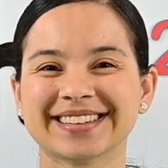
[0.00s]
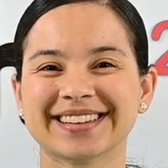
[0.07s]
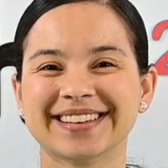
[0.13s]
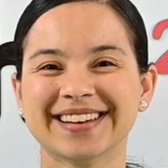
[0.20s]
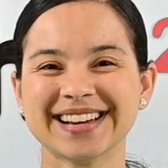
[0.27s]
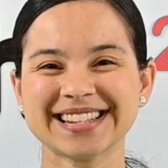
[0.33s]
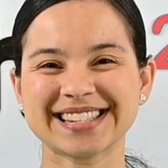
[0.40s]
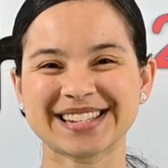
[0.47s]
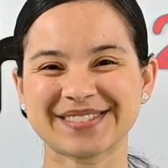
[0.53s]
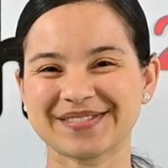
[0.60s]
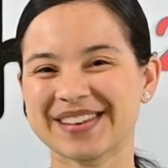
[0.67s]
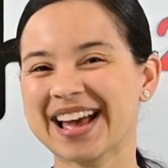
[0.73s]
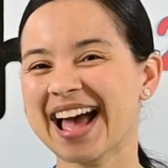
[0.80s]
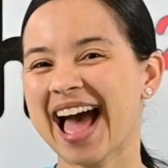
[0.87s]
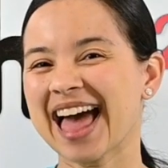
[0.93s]
Awesome.
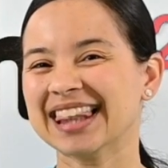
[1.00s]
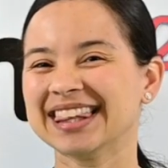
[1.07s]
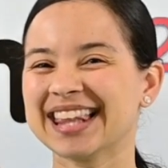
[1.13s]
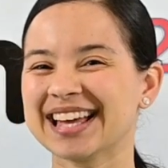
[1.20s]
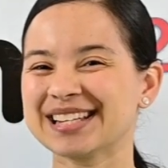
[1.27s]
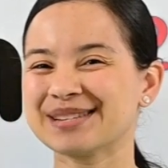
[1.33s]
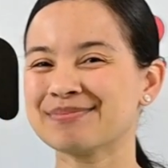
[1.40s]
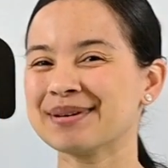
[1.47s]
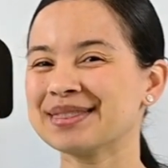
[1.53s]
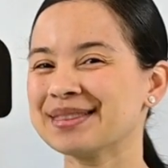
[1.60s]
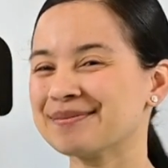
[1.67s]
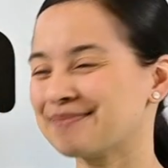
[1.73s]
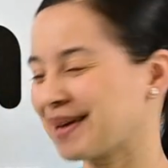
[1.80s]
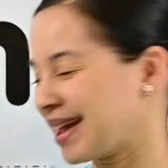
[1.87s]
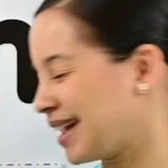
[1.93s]
Let's put
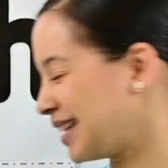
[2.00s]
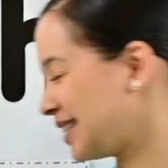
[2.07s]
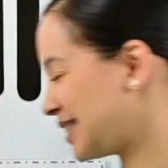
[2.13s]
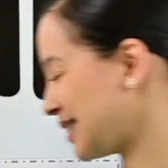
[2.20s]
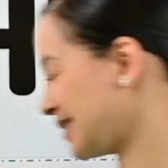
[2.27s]
the pants